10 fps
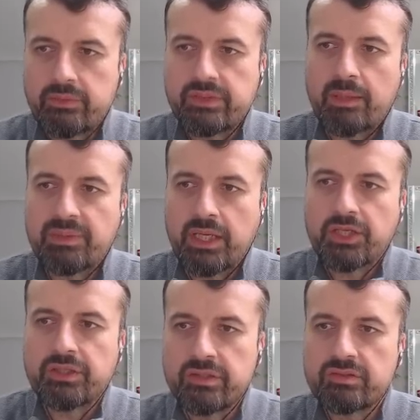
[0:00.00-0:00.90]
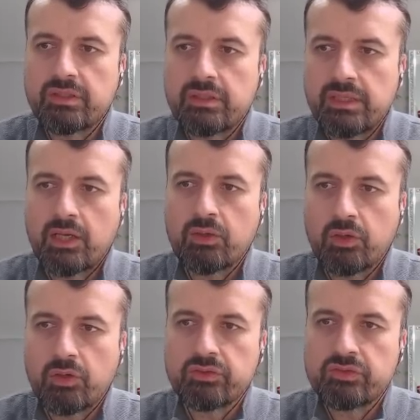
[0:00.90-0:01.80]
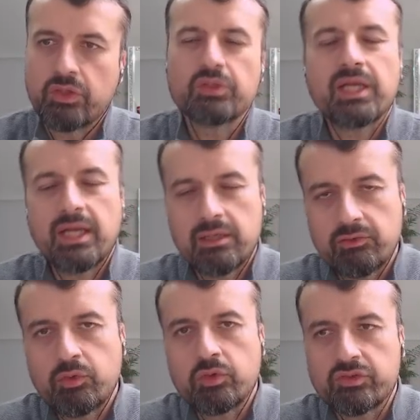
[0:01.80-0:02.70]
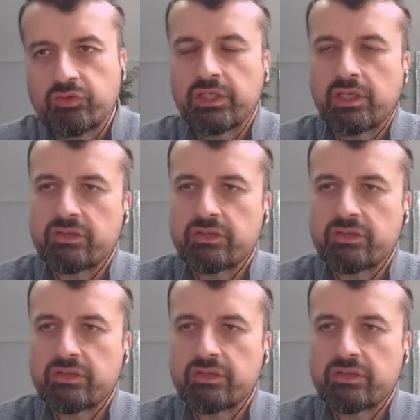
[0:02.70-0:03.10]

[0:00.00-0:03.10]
and the application is now gone. So you can, of course, fully